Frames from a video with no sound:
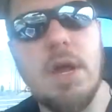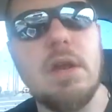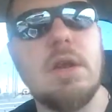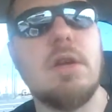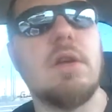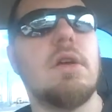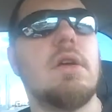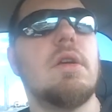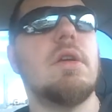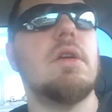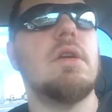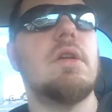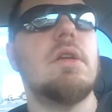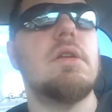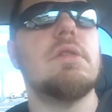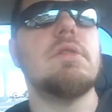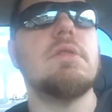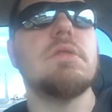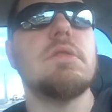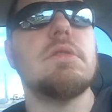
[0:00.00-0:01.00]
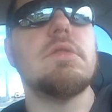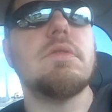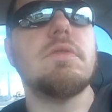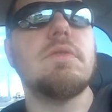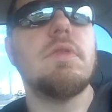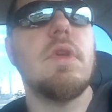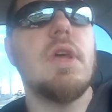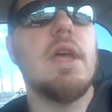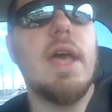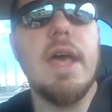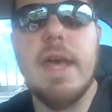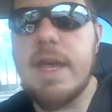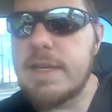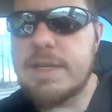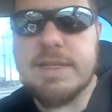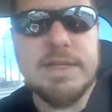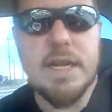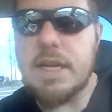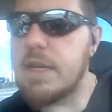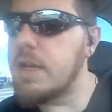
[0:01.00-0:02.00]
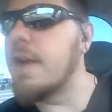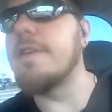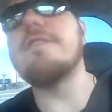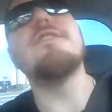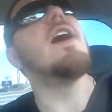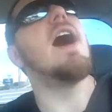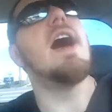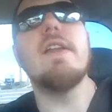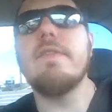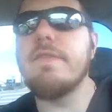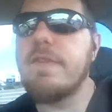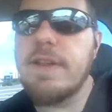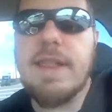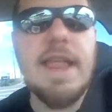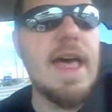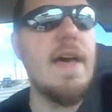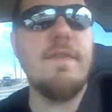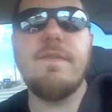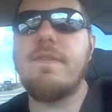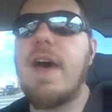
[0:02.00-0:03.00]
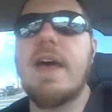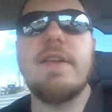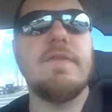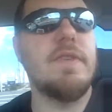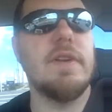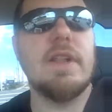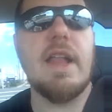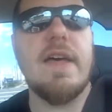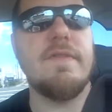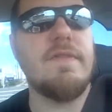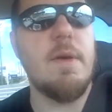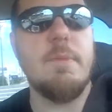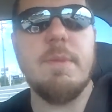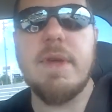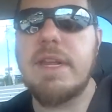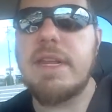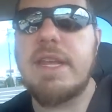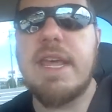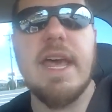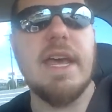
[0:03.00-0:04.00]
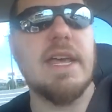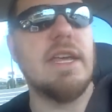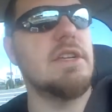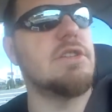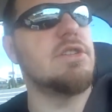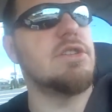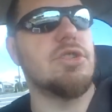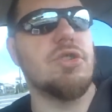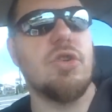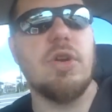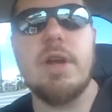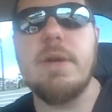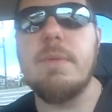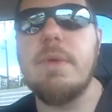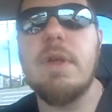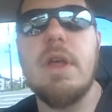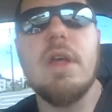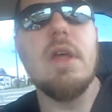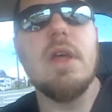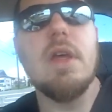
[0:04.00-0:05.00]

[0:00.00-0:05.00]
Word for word: under. He's sitting there fighting for life, fighting for life. I mean, kicking, screaming,